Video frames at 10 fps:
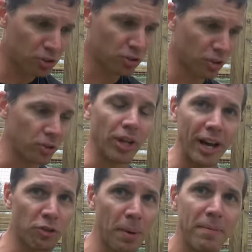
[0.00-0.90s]
screw that
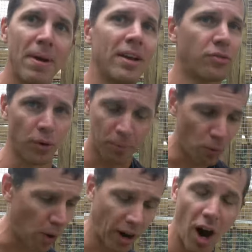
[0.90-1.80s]
has been made for,
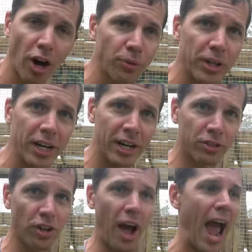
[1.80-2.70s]
what, 100
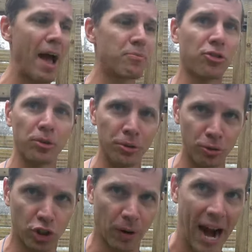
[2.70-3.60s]
years?
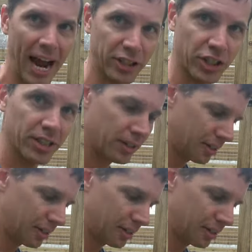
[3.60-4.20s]
Absolute trash.